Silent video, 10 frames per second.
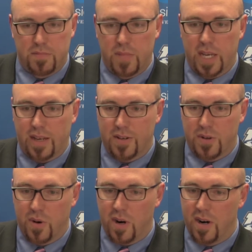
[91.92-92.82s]
making
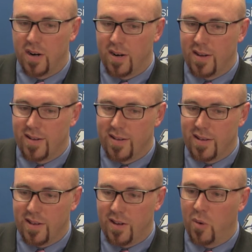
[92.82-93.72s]
sure
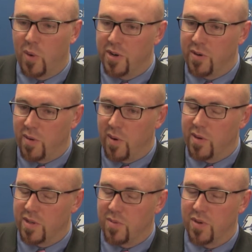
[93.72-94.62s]
we're doing what
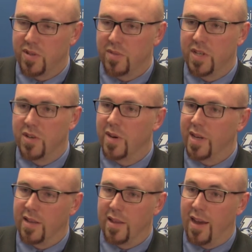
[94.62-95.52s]
we're supposed to be
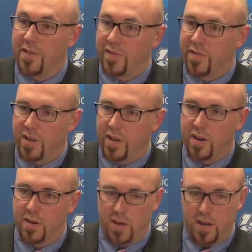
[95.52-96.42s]
doing in life.
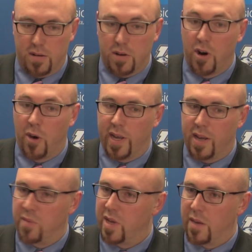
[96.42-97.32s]
Growing
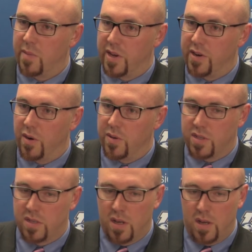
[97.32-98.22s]
and becoming
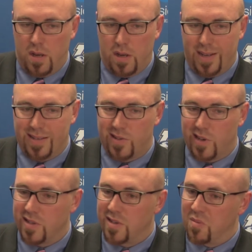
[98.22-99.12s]
adults is
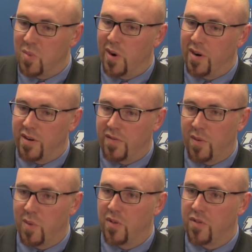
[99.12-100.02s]
just as important
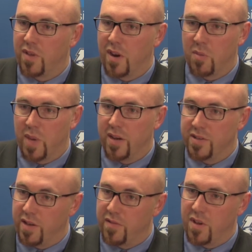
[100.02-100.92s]
for both
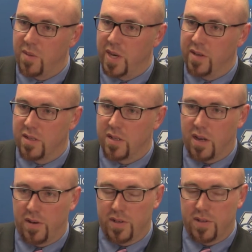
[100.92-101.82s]
males and females at the
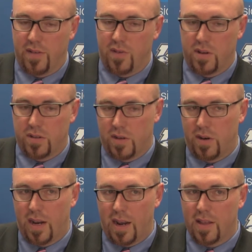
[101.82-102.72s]
college level.
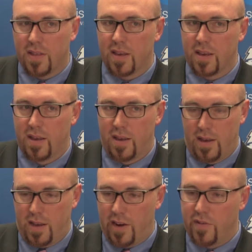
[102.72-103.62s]
So I think
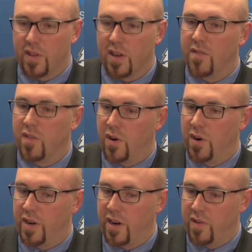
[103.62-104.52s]
everything I've
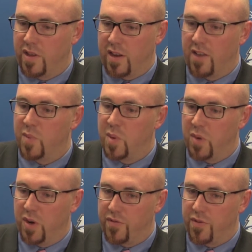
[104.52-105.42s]
learned and everything I've been
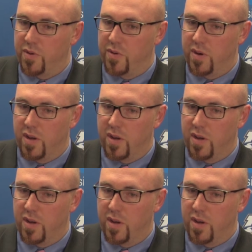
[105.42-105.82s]
put through